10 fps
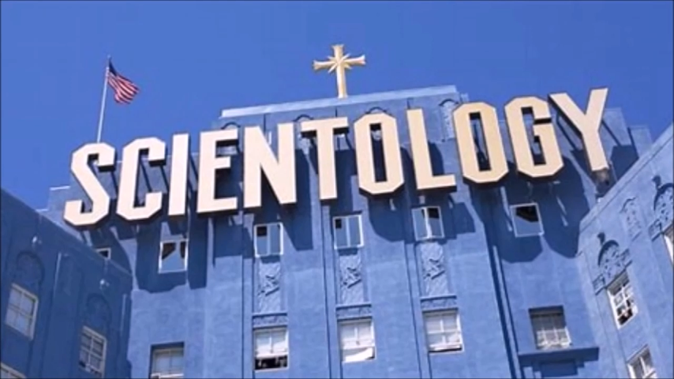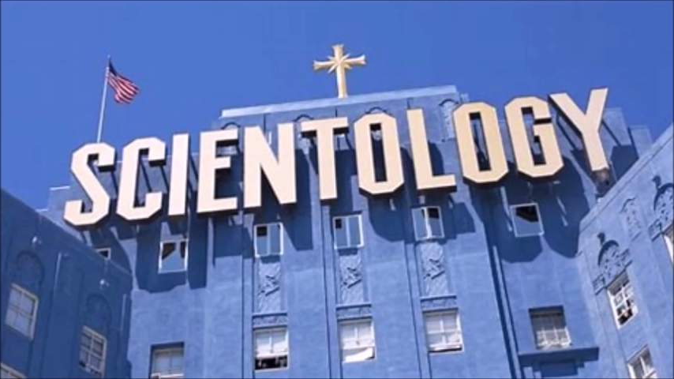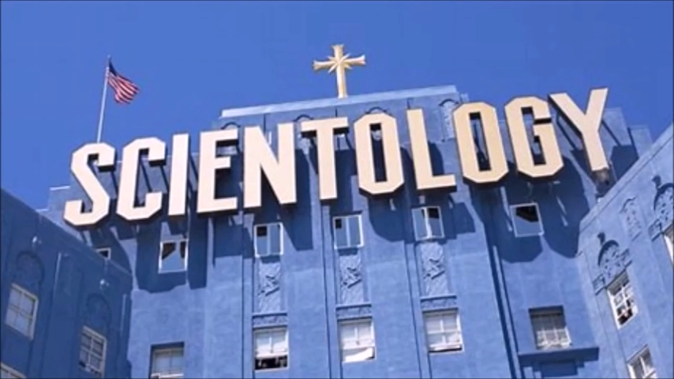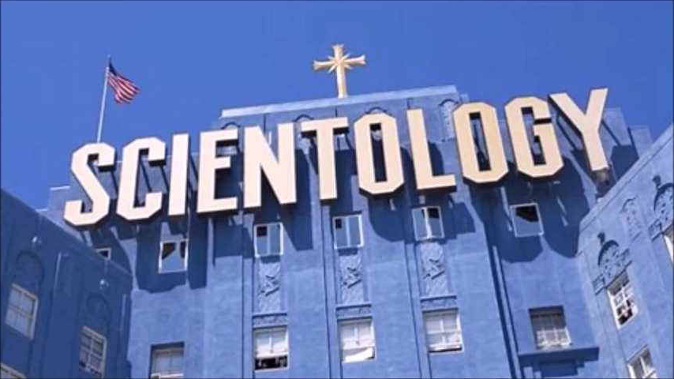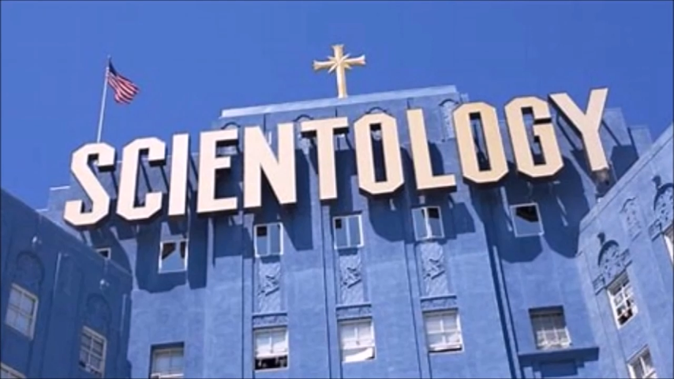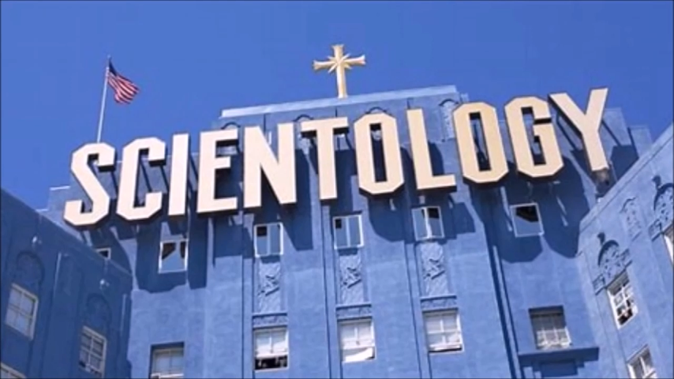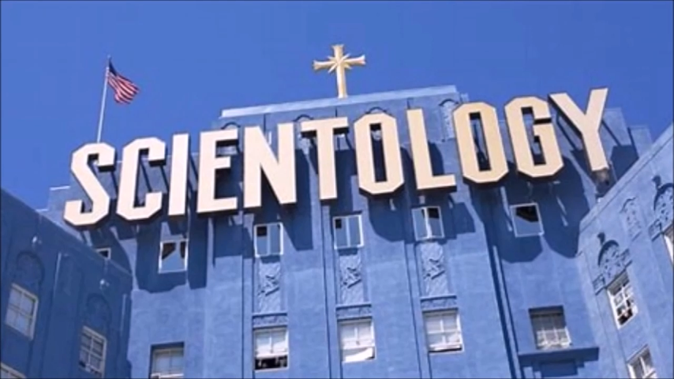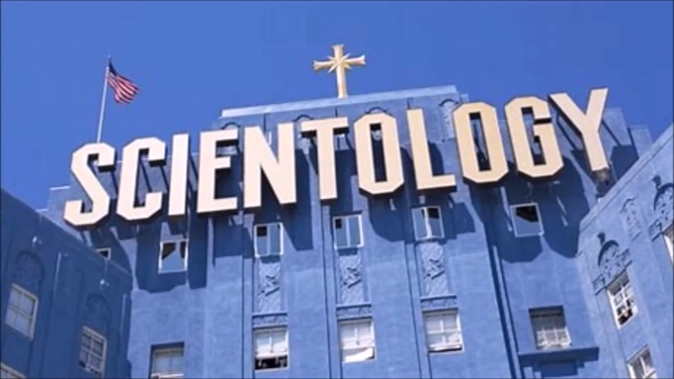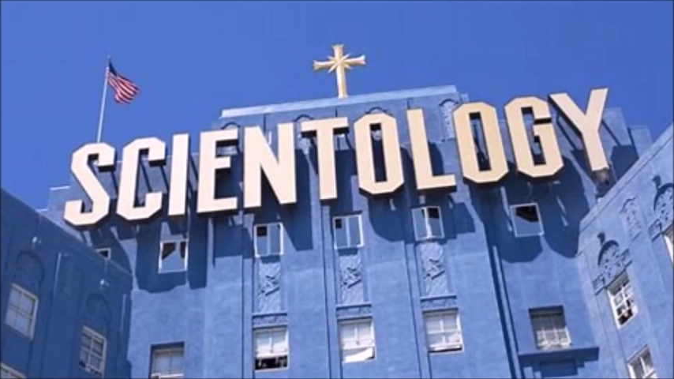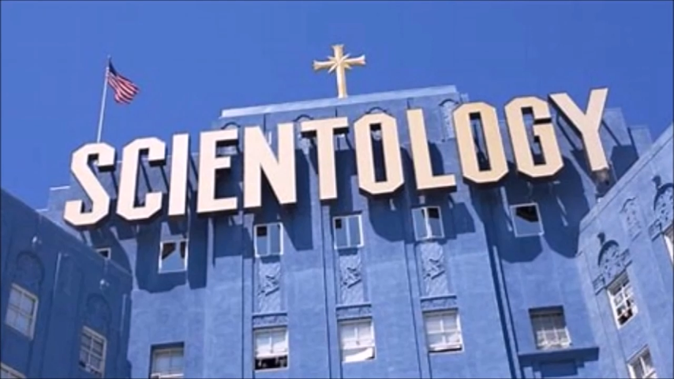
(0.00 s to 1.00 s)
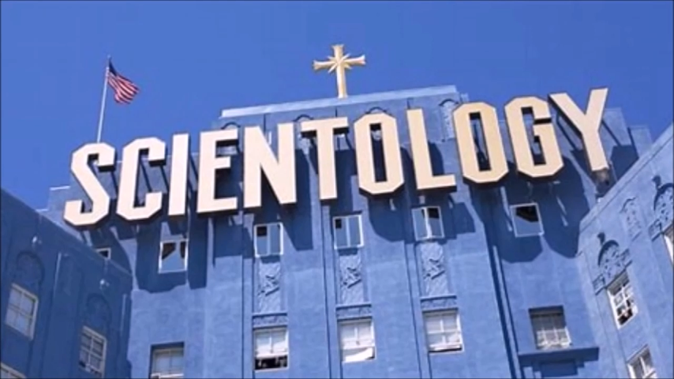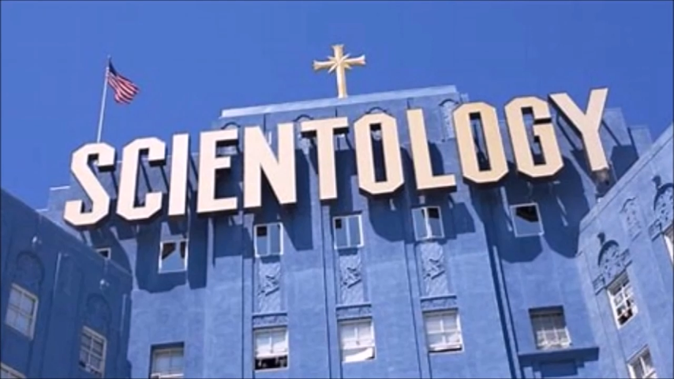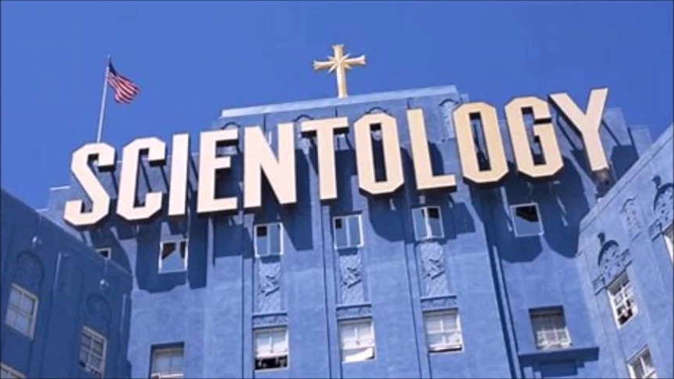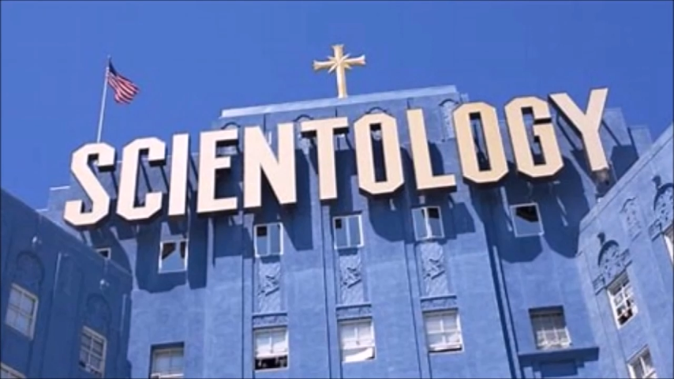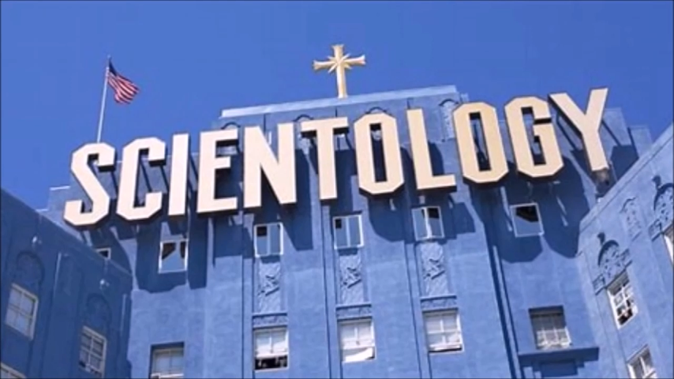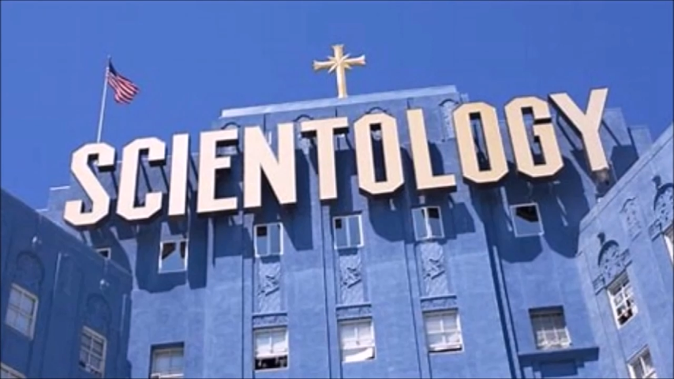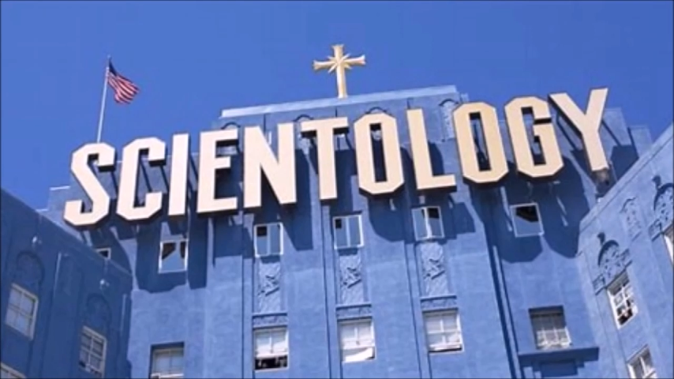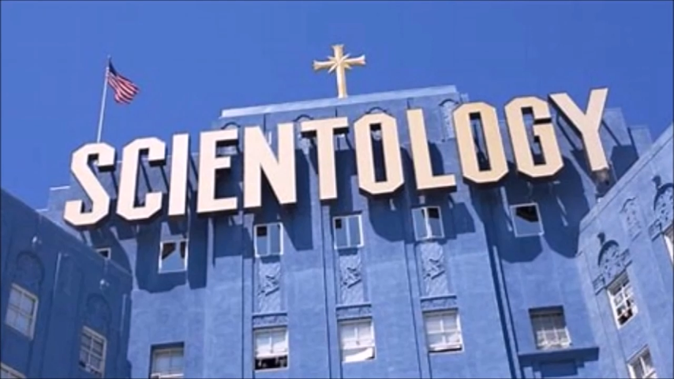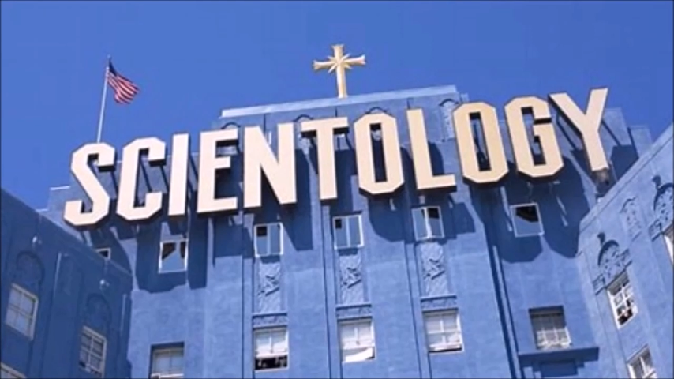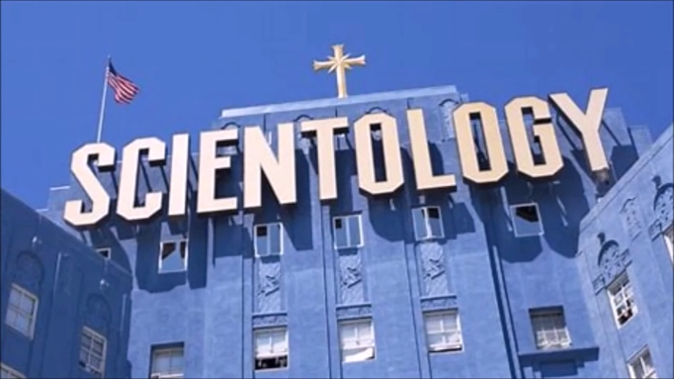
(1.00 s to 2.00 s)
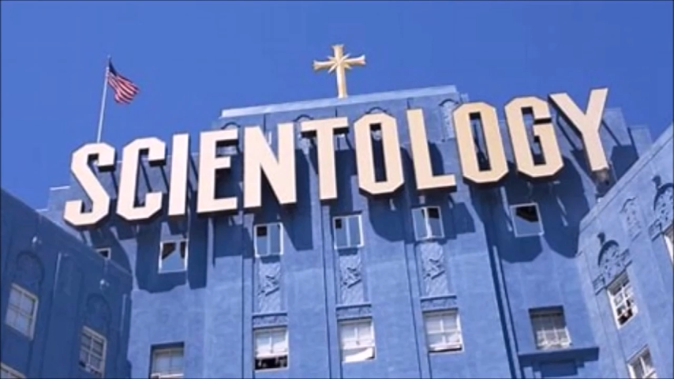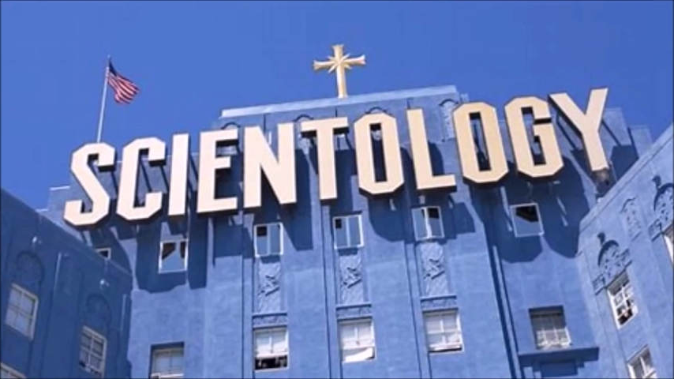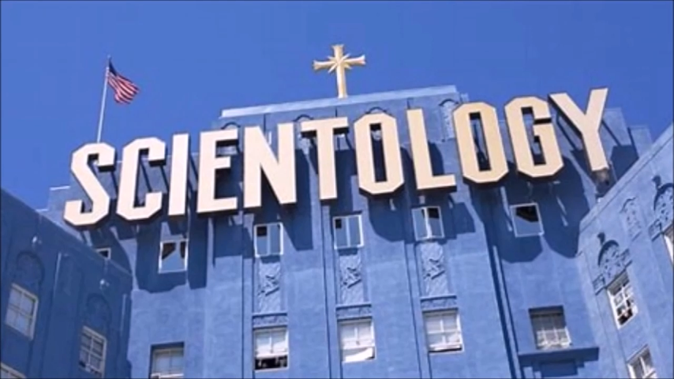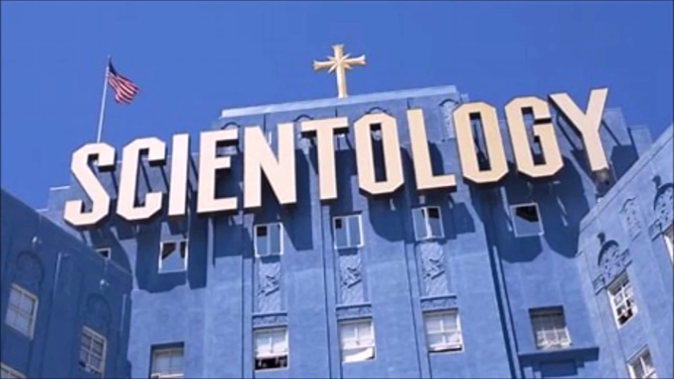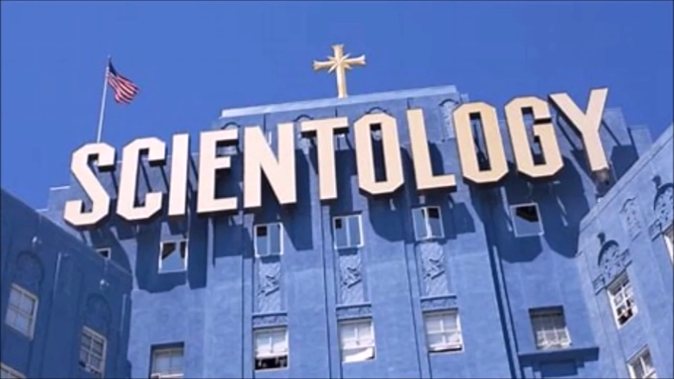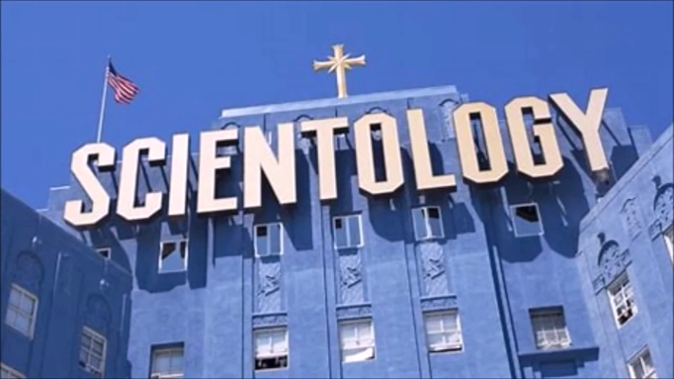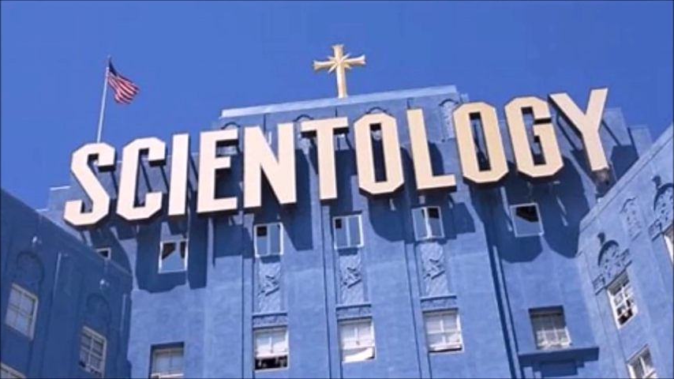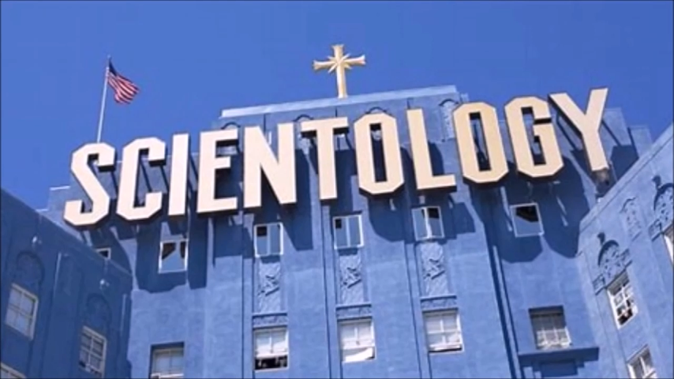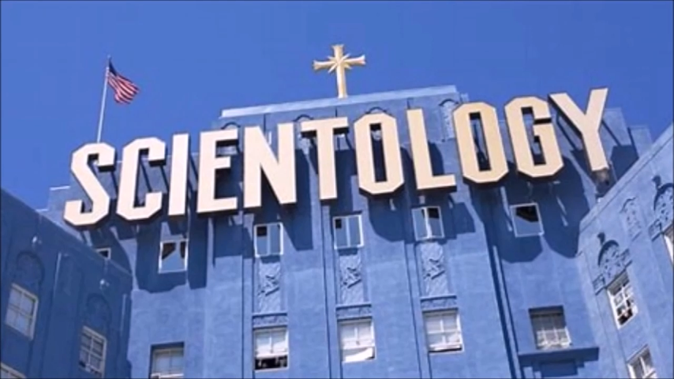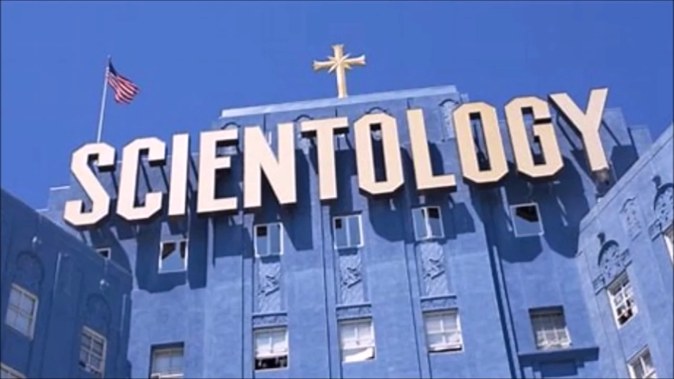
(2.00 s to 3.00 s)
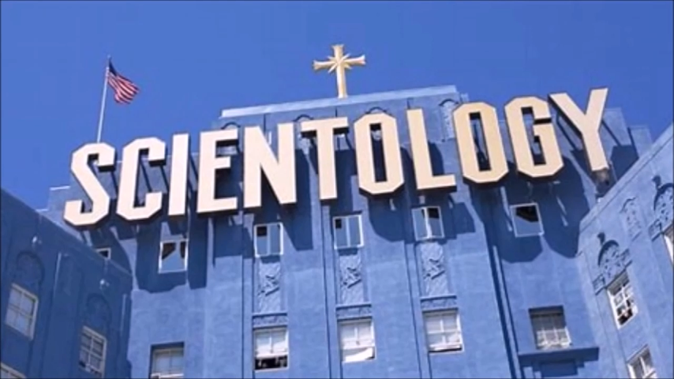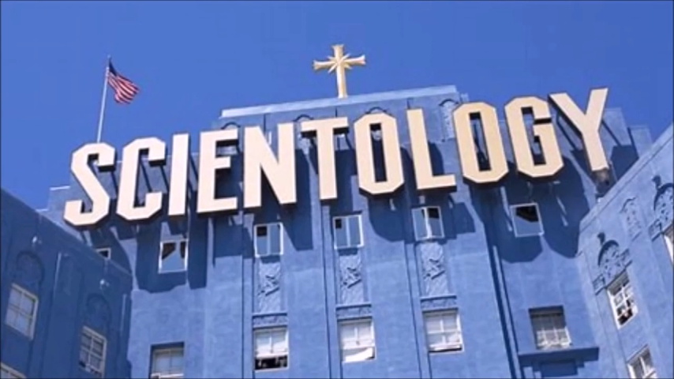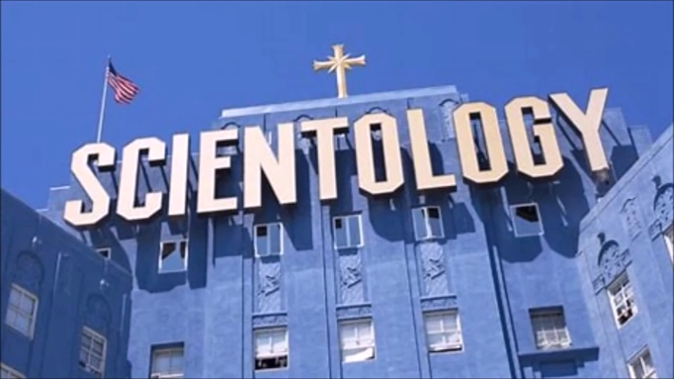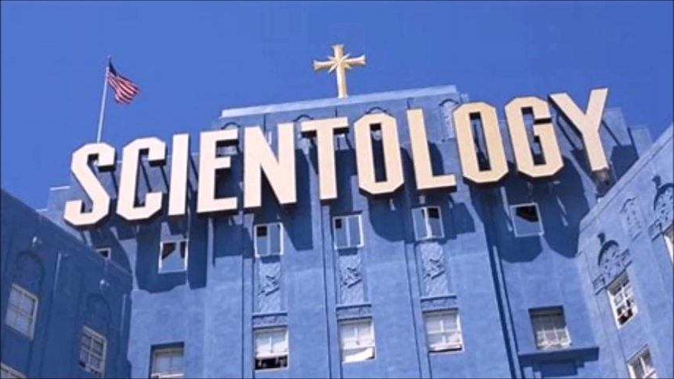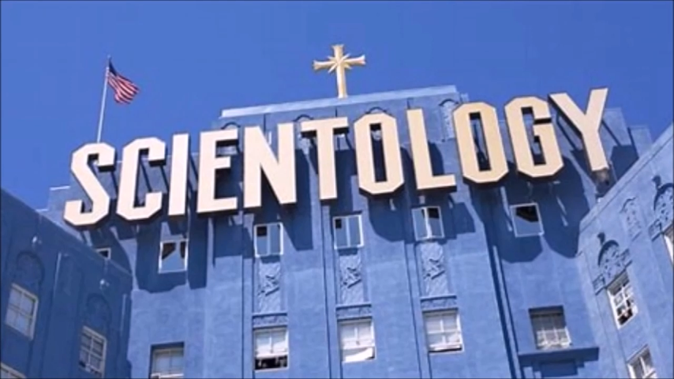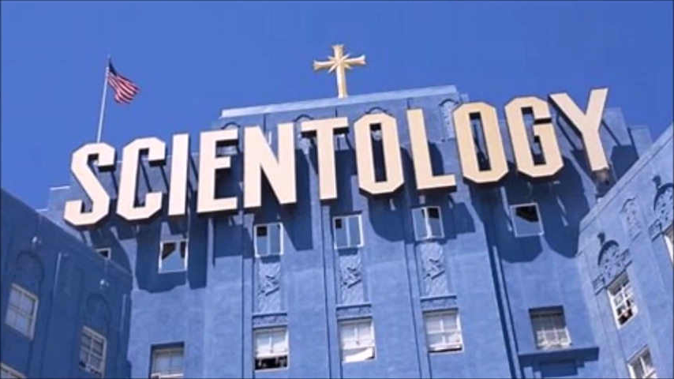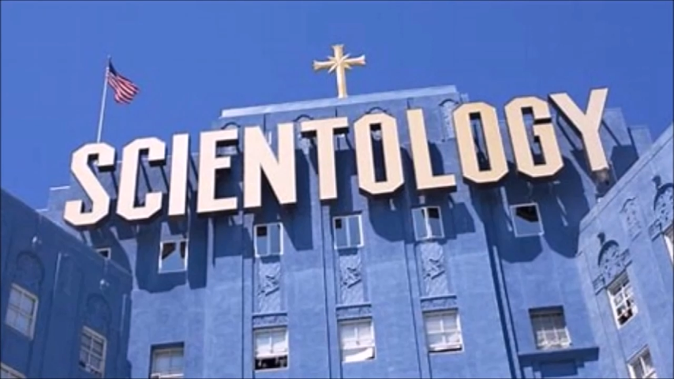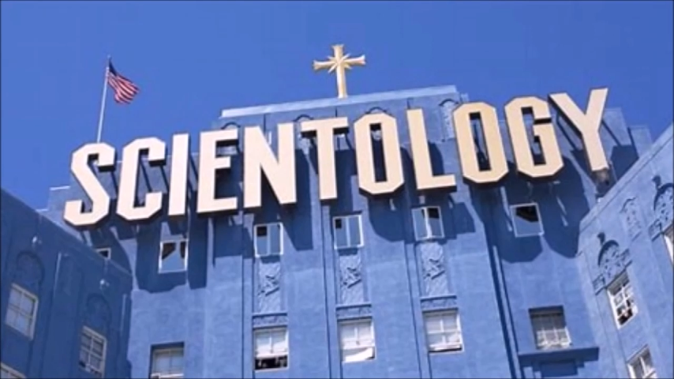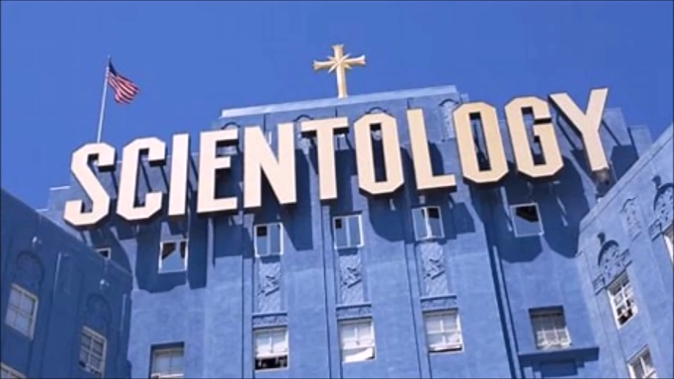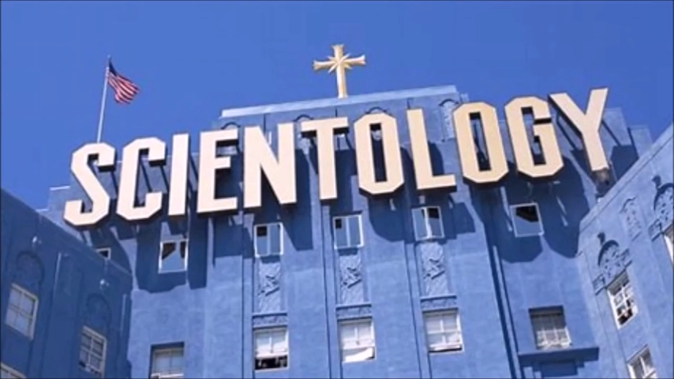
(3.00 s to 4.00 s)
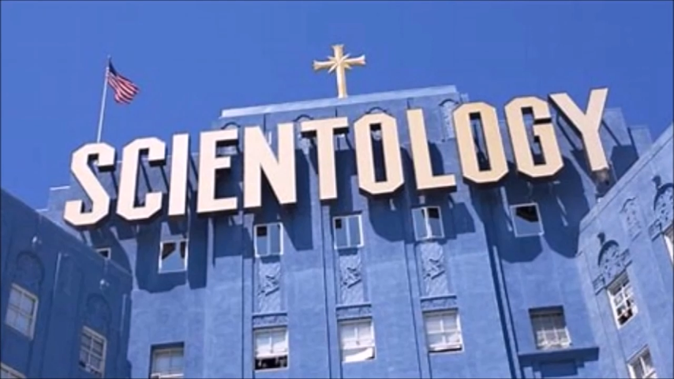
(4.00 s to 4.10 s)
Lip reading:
[unreadable: no face in view]